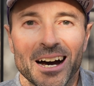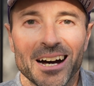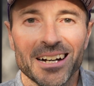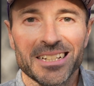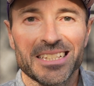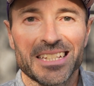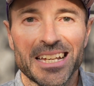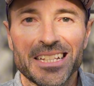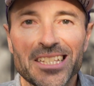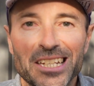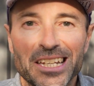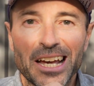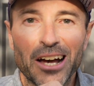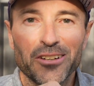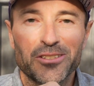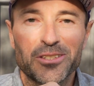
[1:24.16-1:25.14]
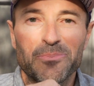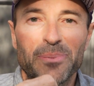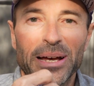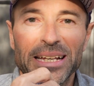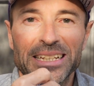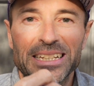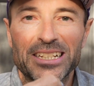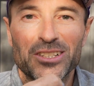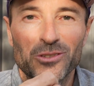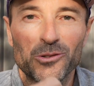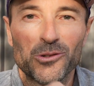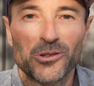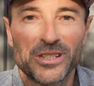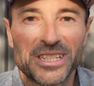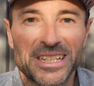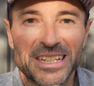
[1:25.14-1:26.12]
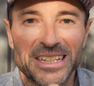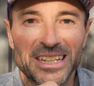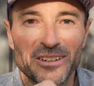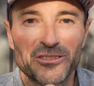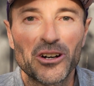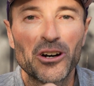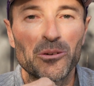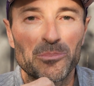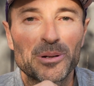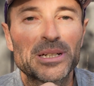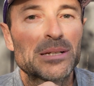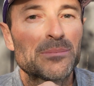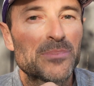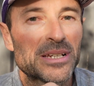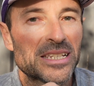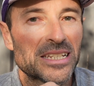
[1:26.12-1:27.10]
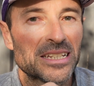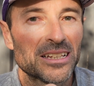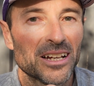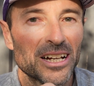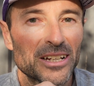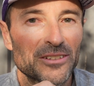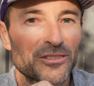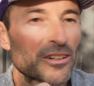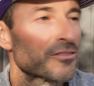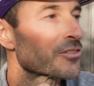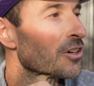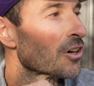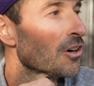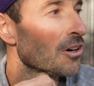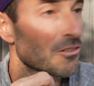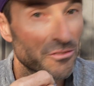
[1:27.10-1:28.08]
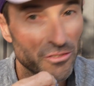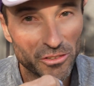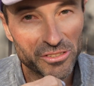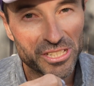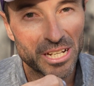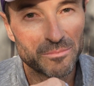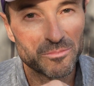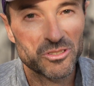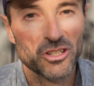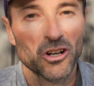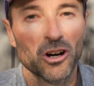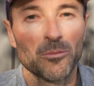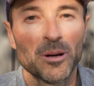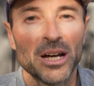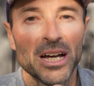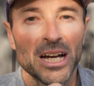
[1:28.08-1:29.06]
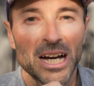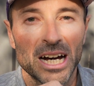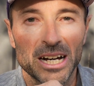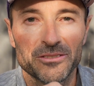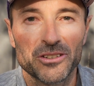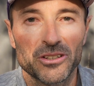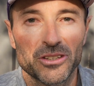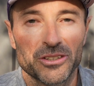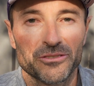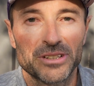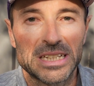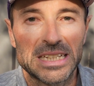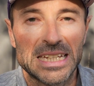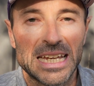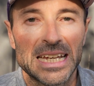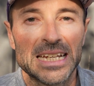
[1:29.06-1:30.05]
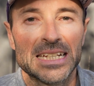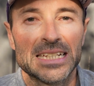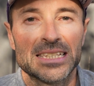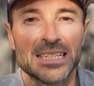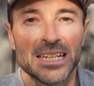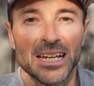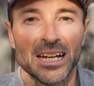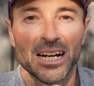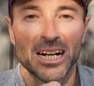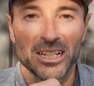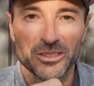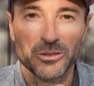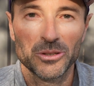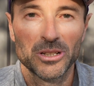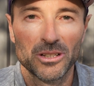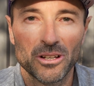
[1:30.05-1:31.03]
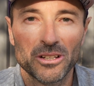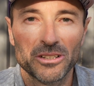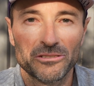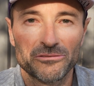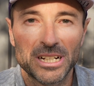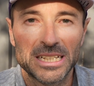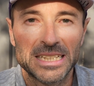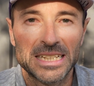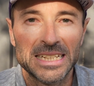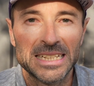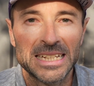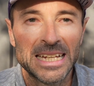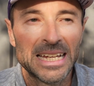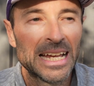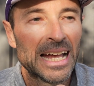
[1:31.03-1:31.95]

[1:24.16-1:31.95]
I tend to go to bed exhausted. I've got a pretty busy life. I've got a full-time job. I've got 3 kids. I do a lot of running.